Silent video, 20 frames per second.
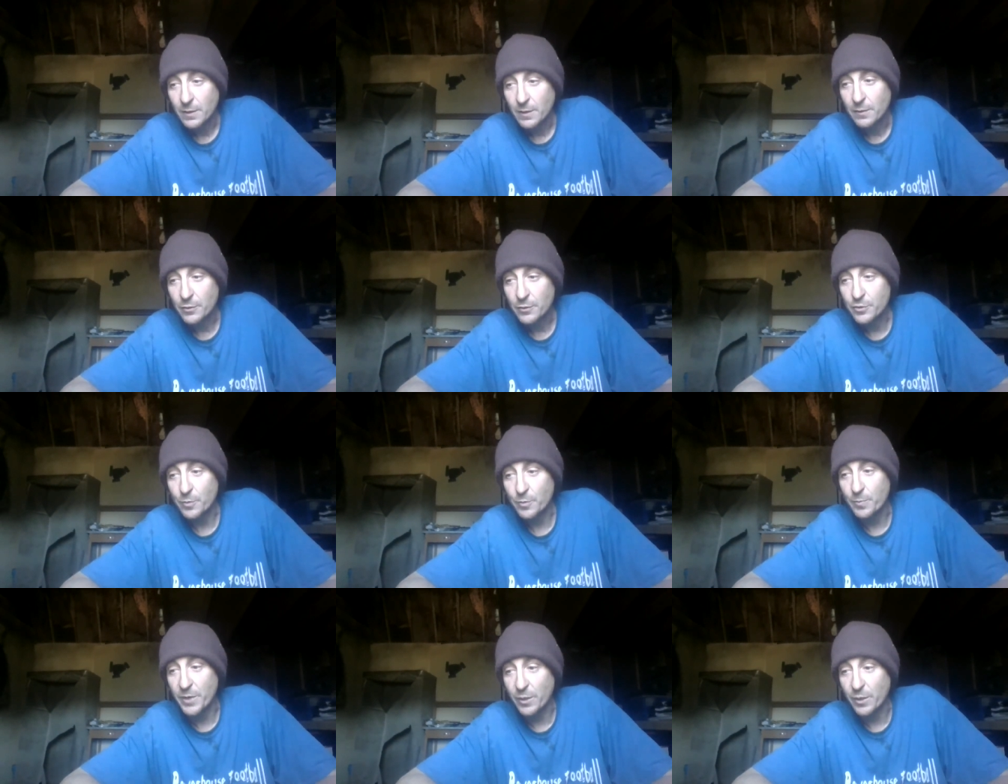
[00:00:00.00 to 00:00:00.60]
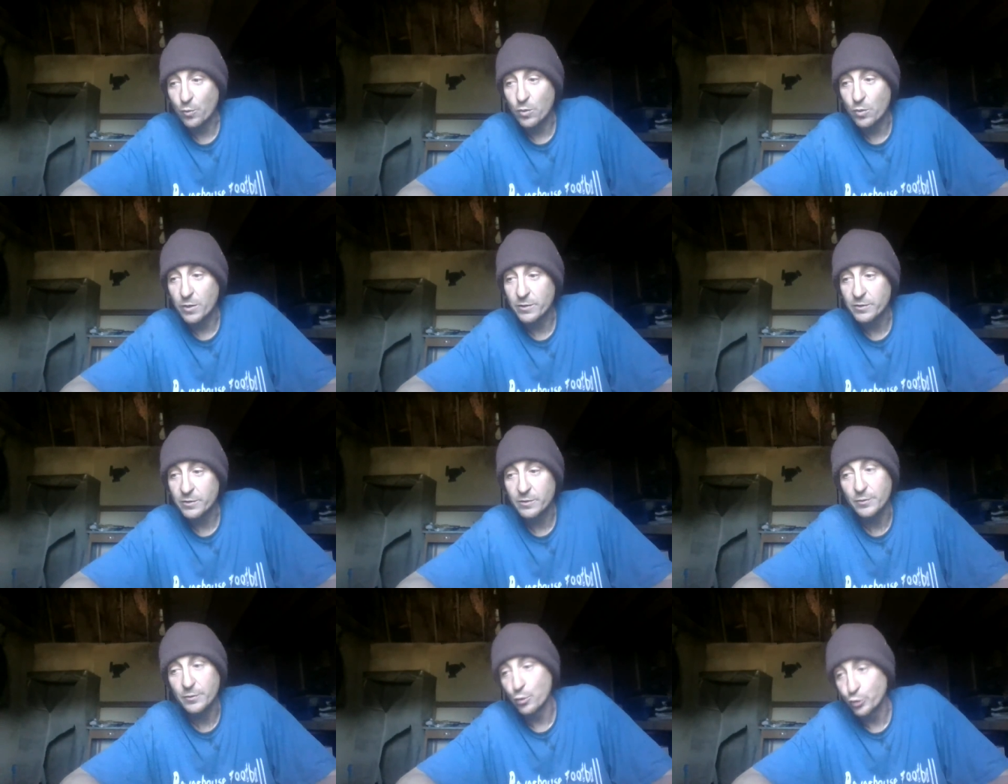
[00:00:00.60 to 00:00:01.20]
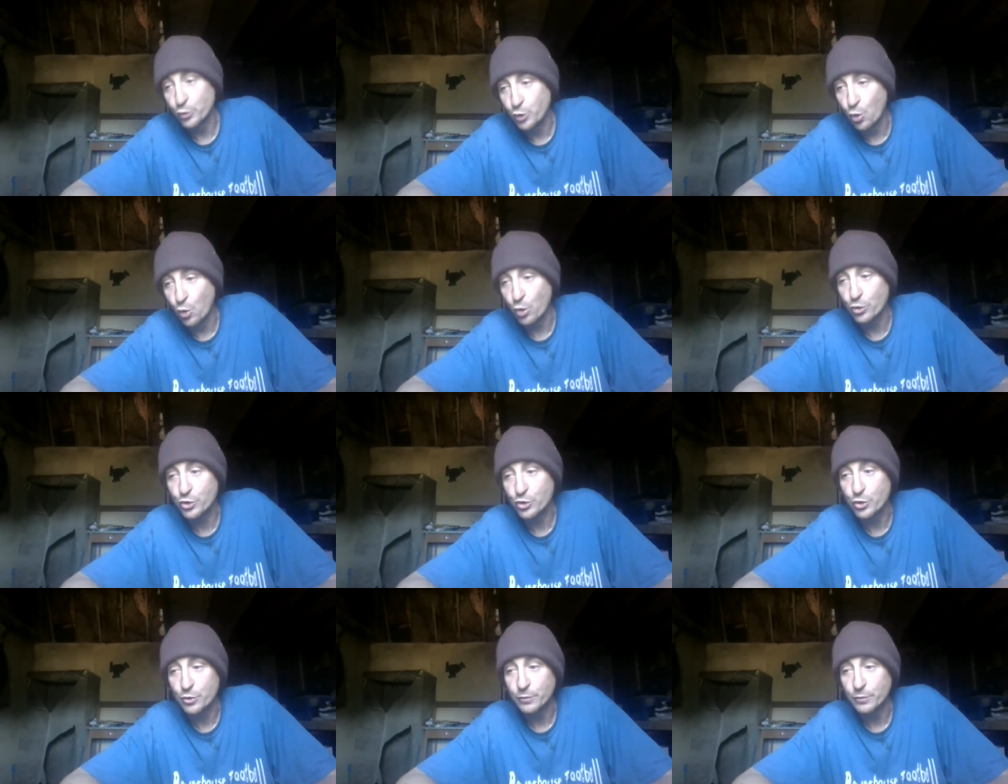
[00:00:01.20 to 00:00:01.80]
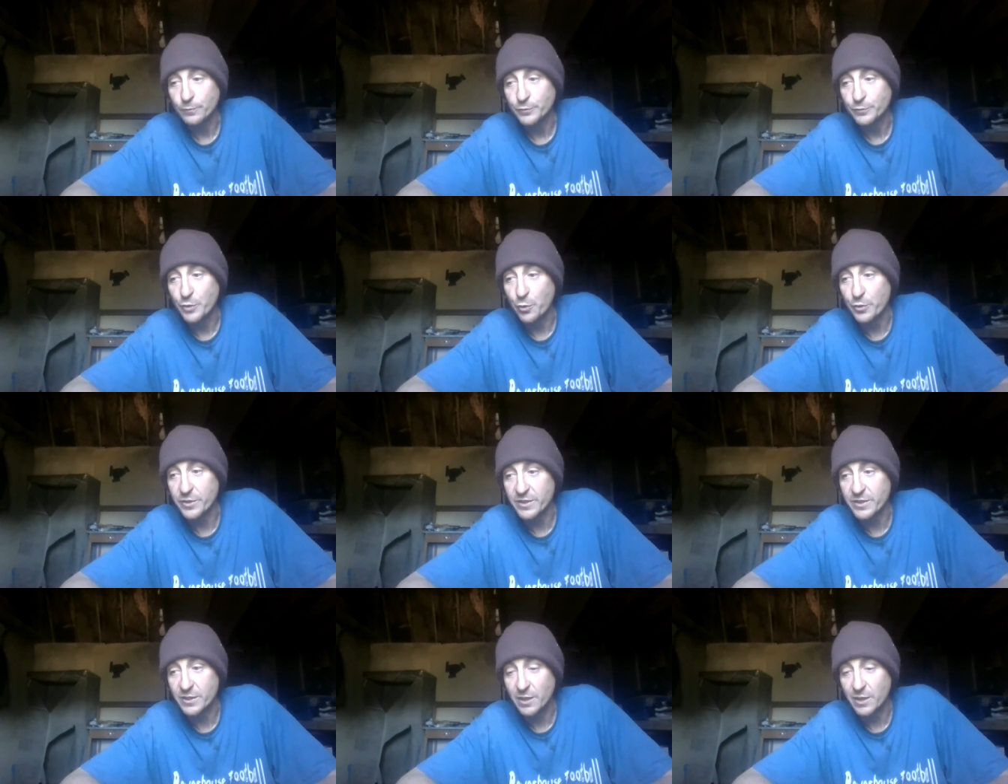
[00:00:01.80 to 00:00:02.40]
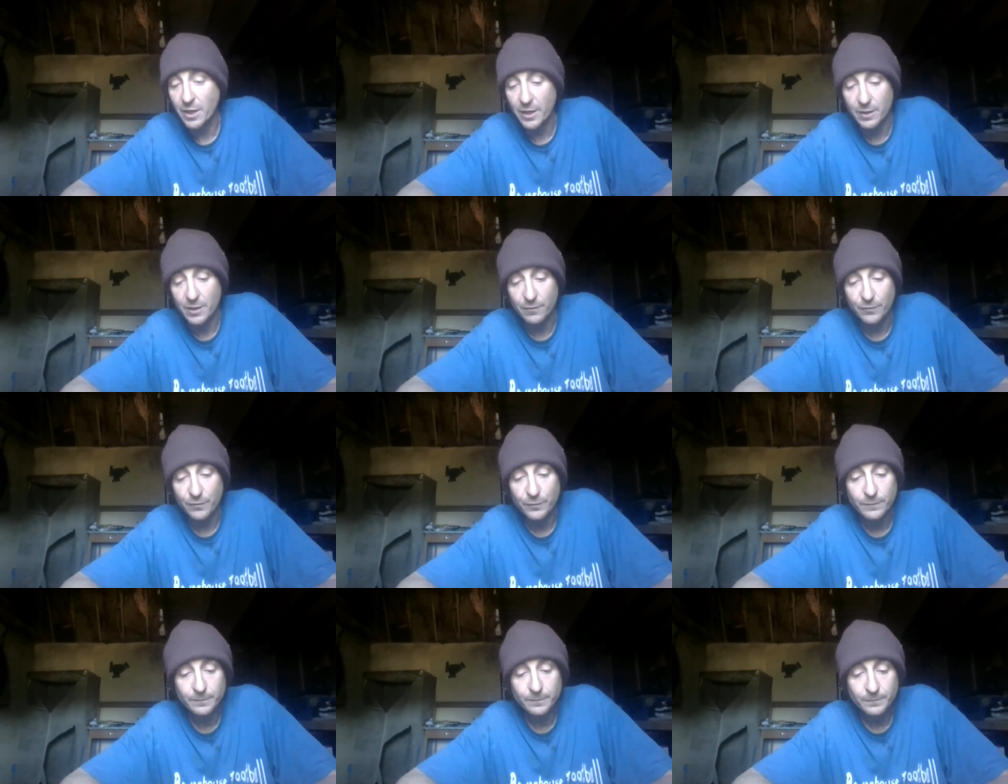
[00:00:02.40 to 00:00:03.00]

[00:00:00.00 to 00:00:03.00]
Those are big ones. Don't torture, don't enslave.